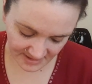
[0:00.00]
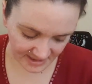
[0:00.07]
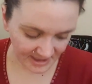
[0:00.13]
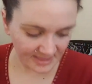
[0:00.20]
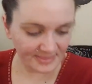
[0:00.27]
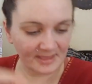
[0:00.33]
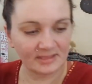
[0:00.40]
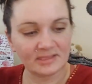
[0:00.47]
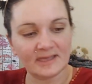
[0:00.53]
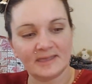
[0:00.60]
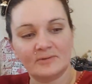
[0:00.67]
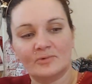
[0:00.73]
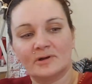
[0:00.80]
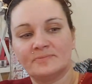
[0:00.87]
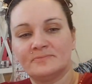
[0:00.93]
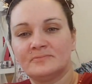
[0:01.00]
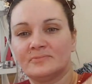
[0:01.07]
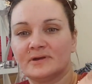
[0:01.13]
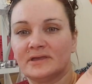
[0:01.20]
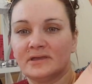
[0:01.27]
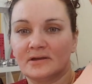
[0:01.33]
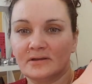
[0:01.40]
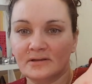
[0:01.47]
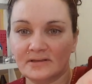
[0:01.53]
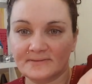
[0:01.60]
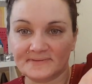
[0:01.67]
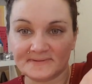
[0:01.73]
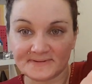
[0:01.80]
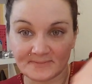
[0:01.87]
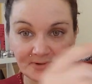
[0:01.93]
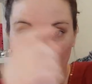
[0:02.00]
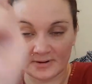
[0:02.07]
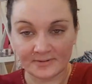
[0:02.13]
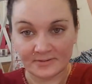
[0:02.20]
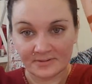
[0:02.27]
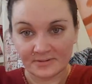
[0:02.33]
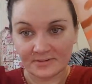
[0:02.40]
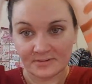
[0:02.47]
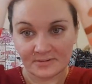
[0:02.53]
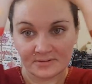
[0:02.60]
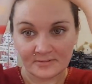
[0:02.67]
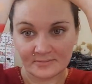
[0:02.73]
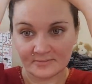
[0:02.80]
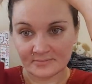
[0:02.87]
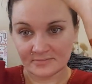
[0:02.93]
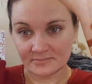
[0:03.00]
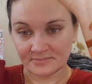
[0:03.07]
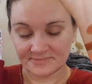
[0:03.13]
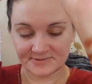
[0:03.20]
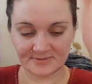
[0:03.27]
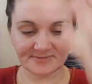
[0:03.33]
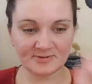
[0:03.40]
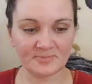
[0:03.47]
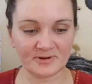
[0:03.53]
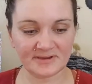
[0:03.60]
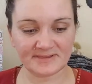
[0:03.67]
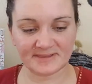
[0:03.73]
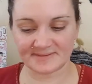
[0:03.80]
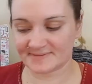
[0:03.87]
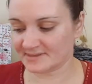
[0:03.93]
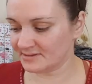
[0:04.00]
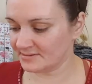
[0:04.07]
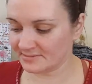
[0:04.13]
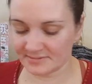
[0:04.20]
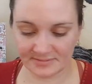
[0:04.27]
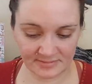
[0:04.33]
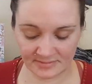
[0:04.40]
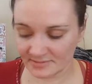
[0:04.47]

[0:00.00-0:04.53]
And the light one right here is a shimmer. So this is pretty decent.